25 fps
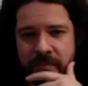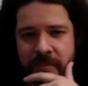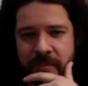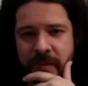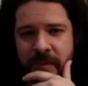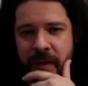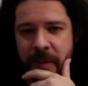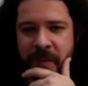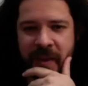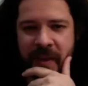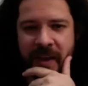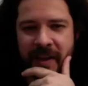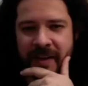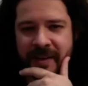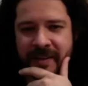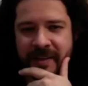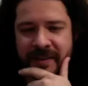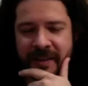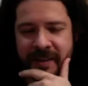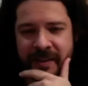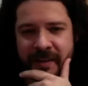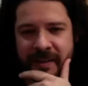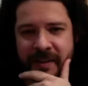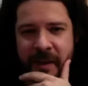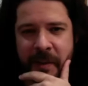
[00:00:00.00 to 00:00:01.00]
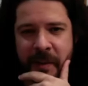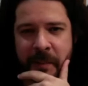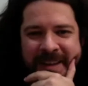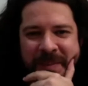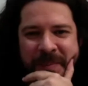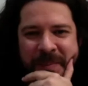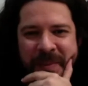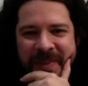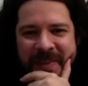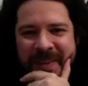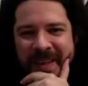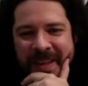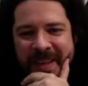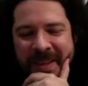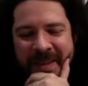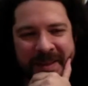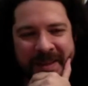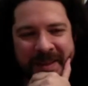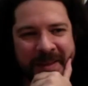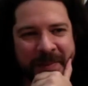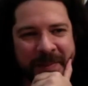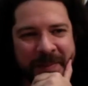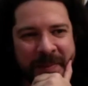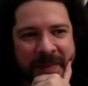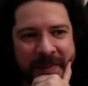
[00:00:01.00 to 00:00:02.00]
I'm not going to say the name, but
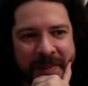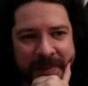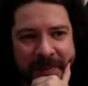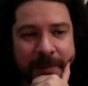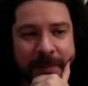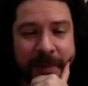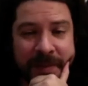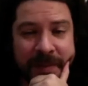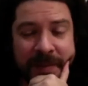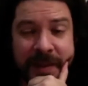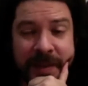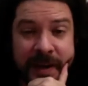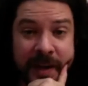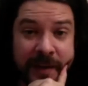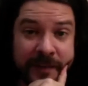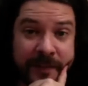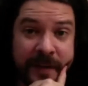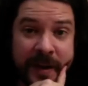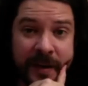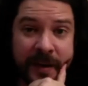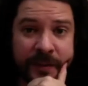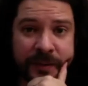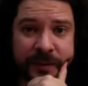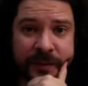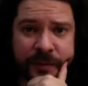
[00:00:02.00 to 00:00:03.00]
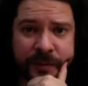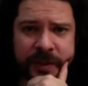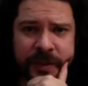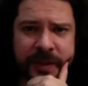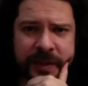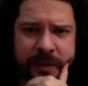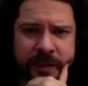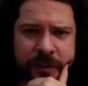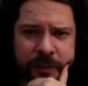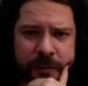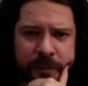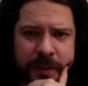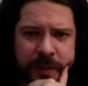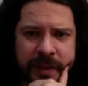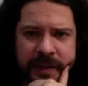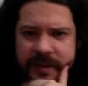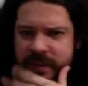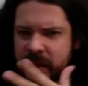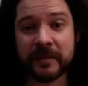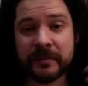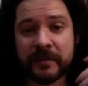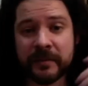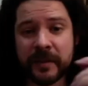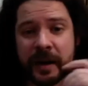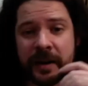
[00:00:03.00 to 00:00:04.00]
then that, but then I found this really cool place
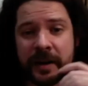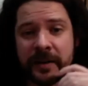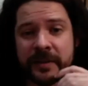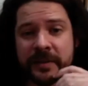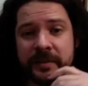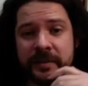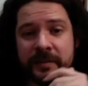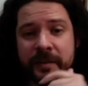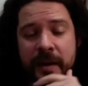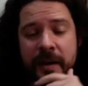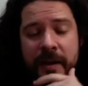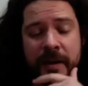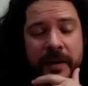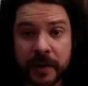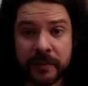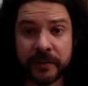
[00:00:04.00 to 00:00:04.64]
on Radish and Rye.